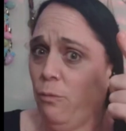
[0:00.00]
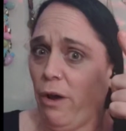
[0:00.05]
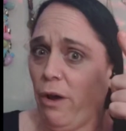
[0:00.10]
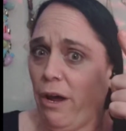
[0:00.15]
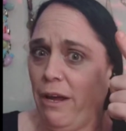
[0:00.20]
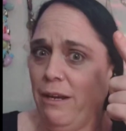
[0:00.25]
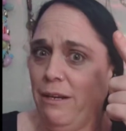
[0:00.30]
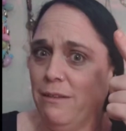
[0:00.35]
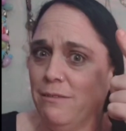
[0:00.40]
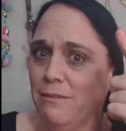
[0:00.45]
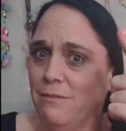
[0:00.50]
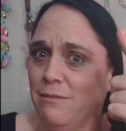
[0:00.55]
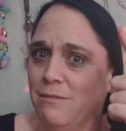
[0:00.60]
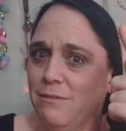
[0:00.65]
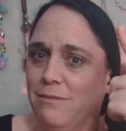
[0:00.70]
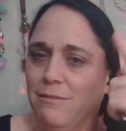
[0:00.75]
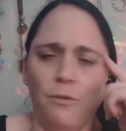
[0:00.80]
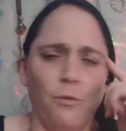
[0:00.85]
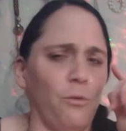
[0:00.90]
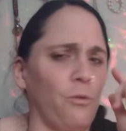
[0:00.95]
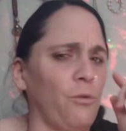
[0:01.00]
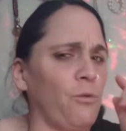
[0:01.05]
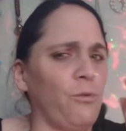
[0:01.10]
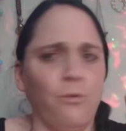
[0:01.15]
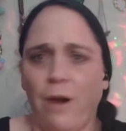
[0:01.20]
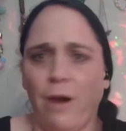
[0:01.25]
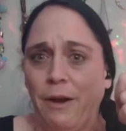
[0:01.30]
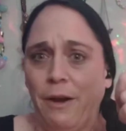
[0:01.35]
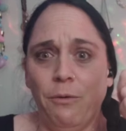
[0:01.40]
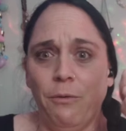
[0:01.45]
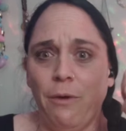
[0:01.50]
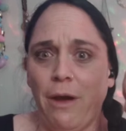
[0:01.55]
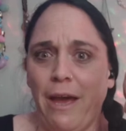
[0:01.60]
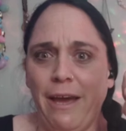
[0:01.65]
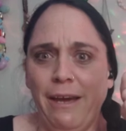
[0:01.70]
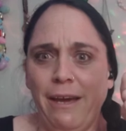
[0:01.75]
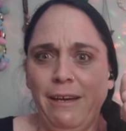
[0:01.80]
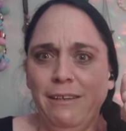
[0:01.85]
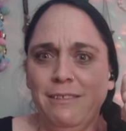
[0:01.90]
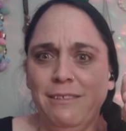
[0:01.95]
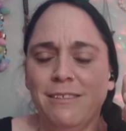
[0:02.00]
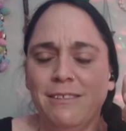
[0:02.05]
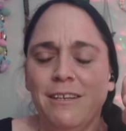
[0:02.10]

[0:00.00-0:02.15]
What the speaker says: went right away,